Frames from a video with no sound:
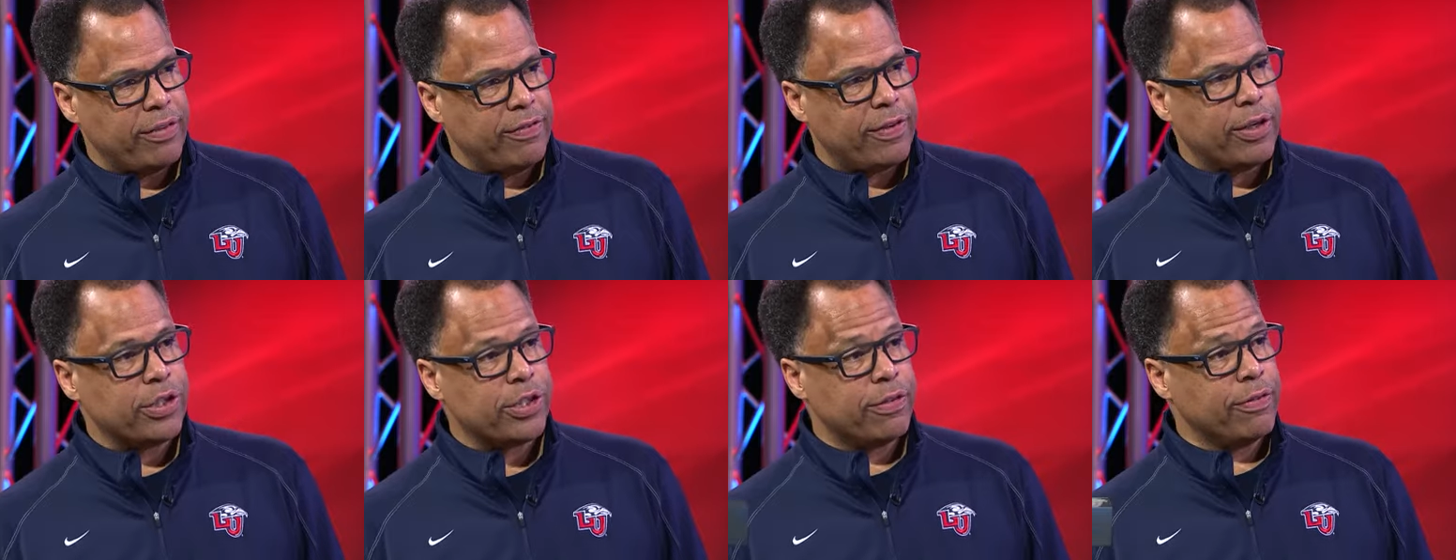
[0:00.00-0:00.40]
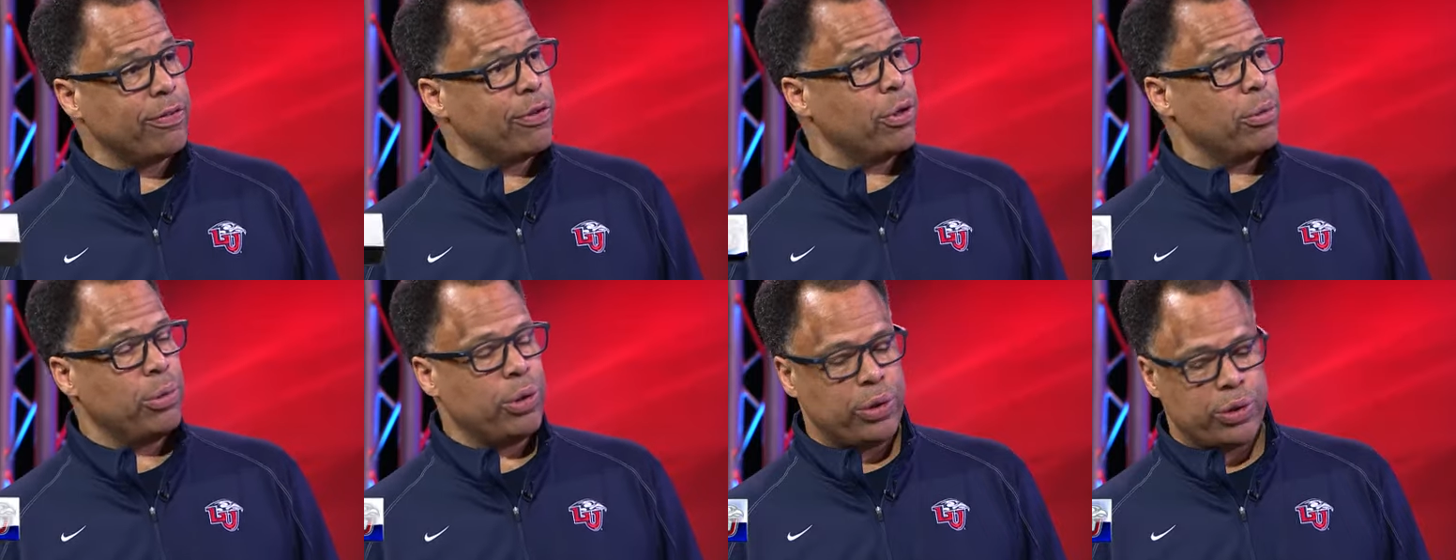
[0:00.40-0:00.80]
first and
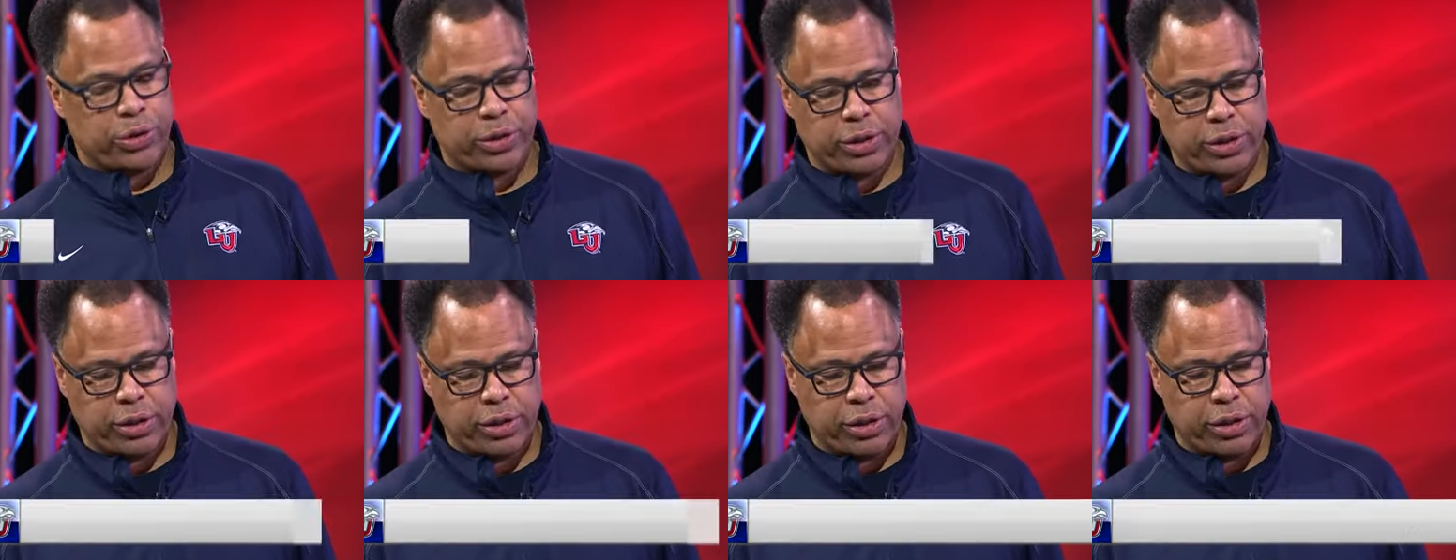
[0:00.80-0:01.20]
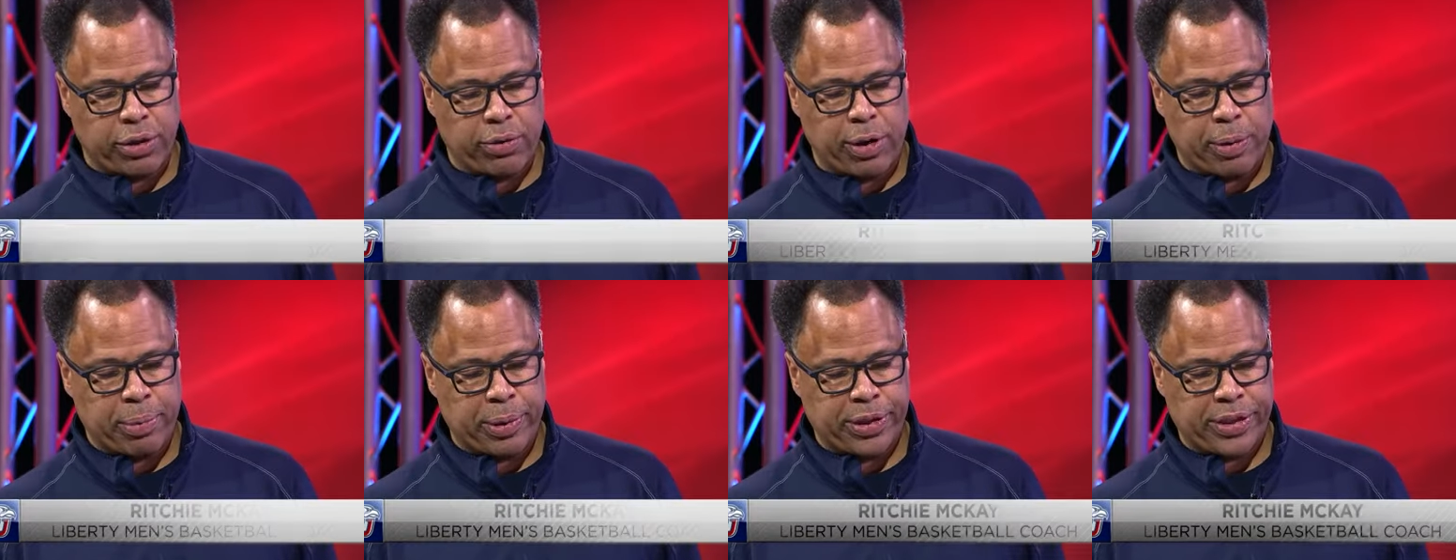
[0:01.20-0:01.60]
foremost, their
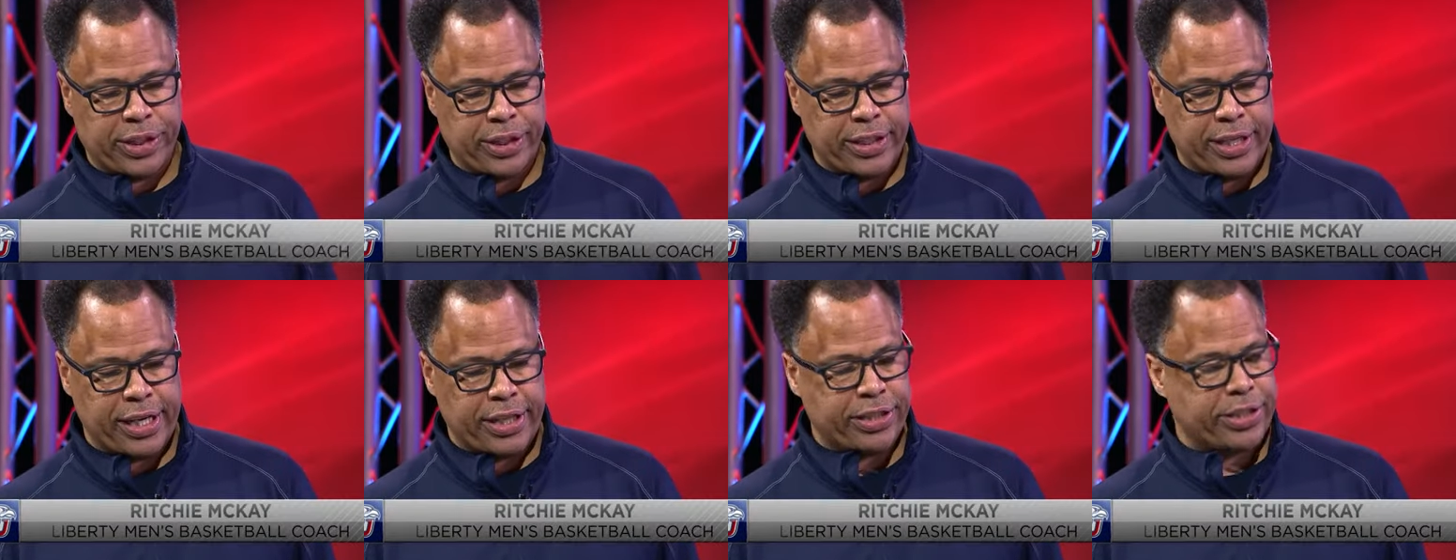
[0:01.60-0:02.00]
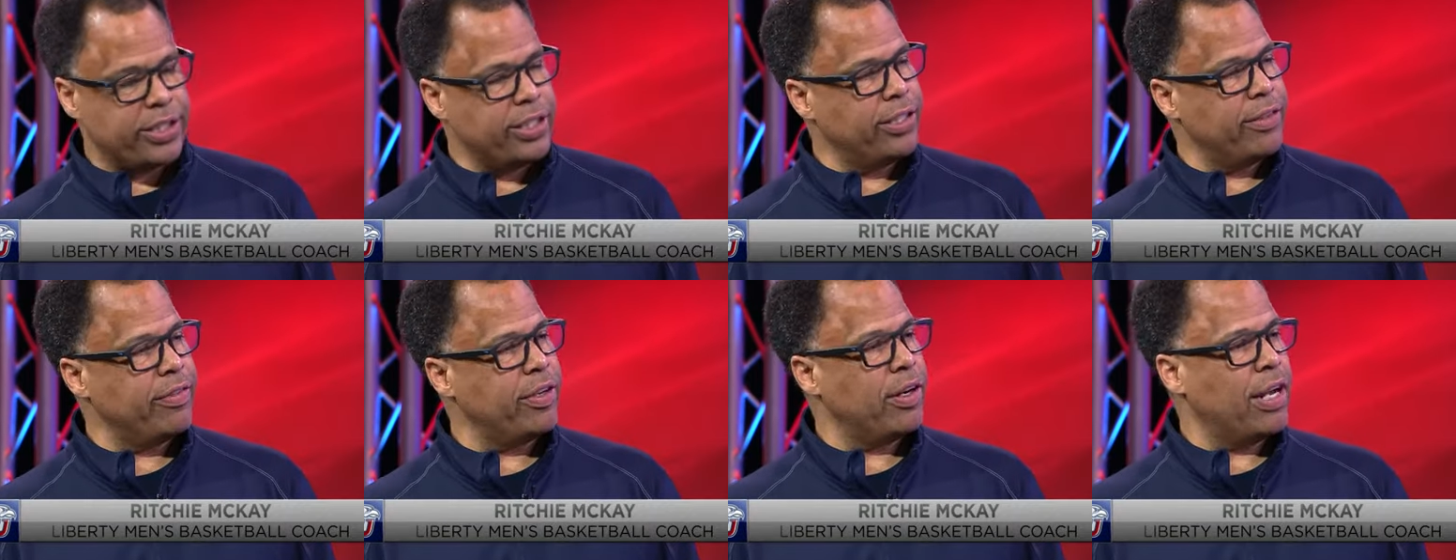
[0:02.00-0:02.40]

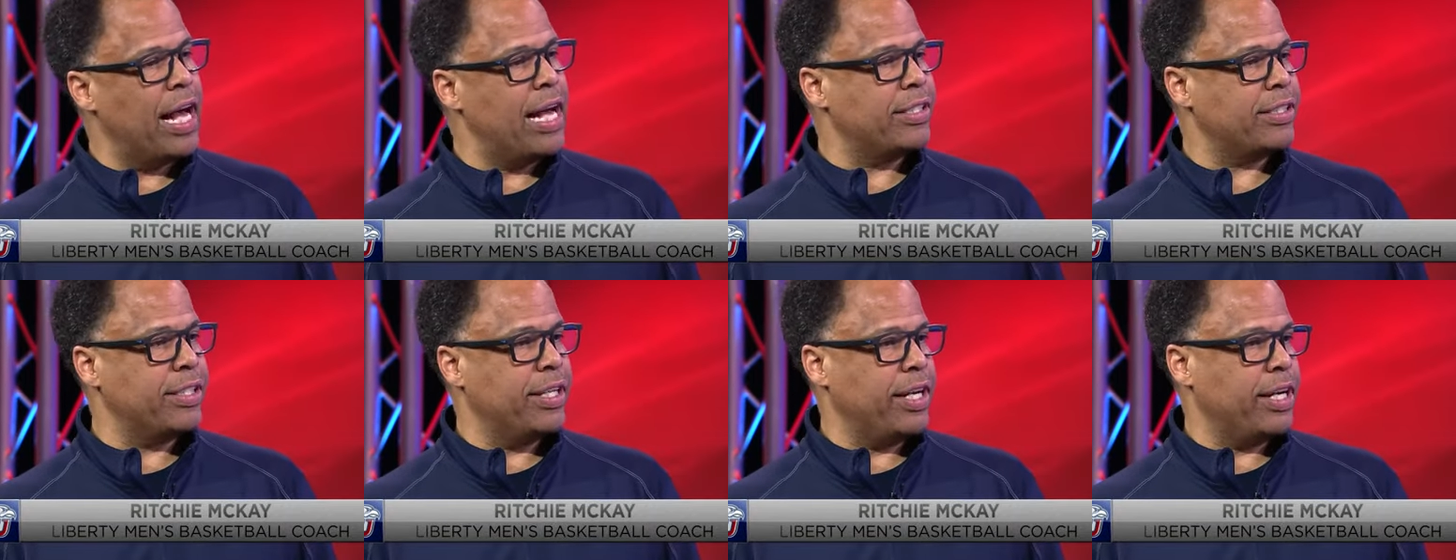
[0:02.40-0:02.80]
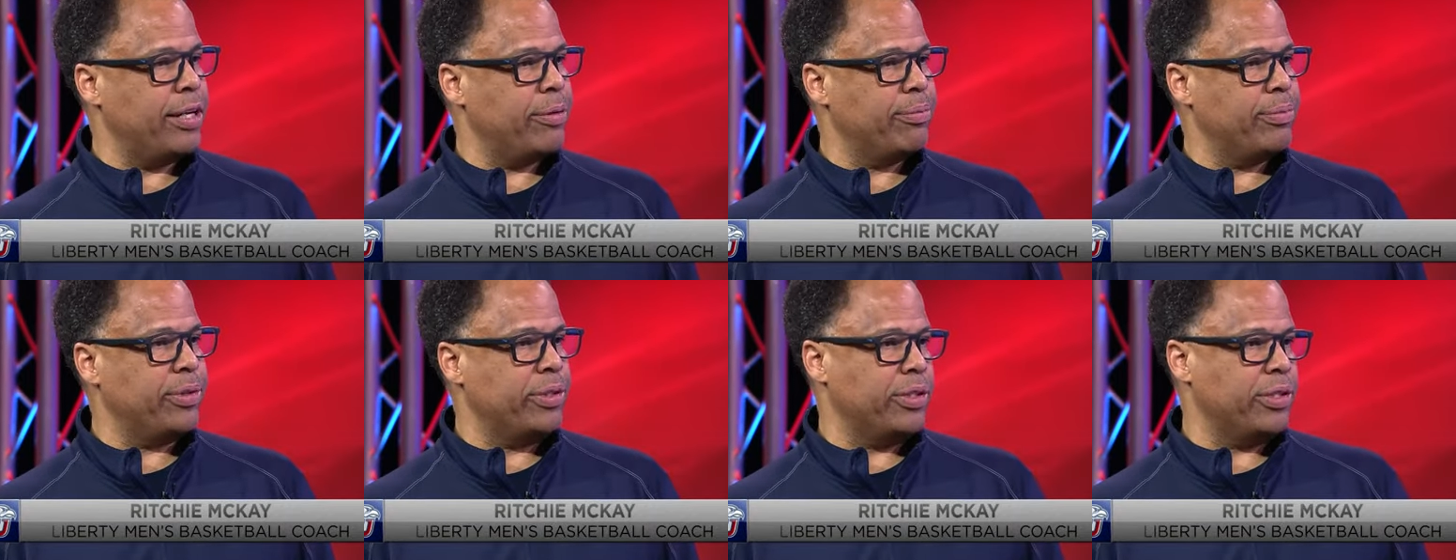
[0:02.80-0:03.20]
representation of their last
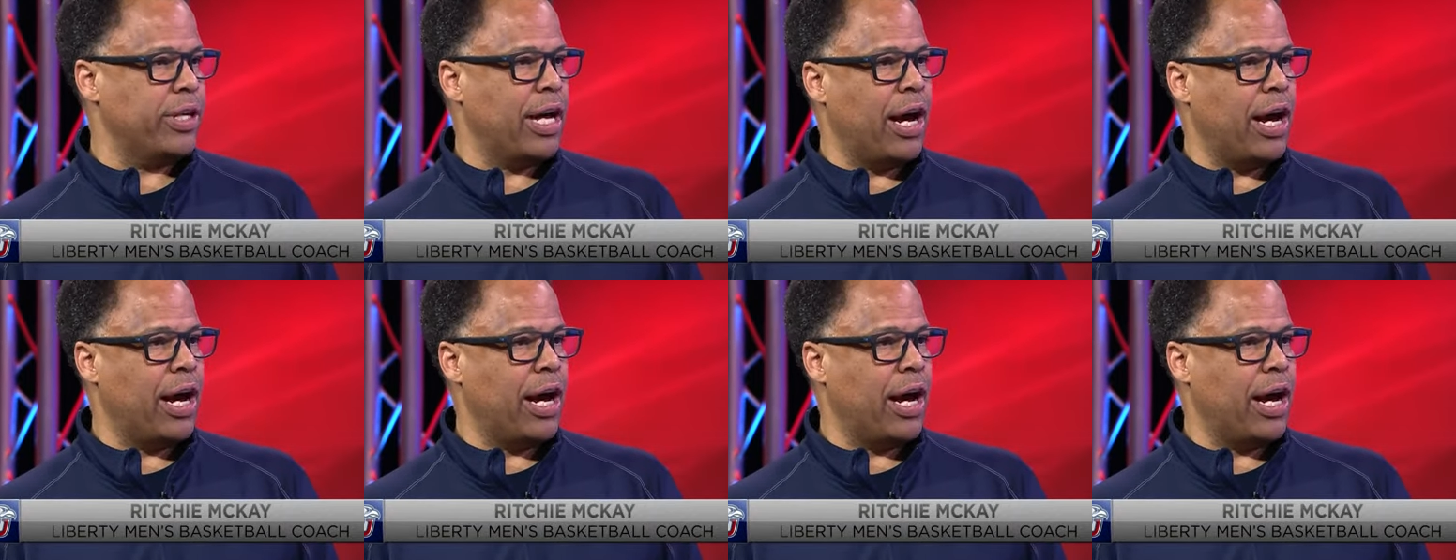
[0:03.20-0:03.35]
names,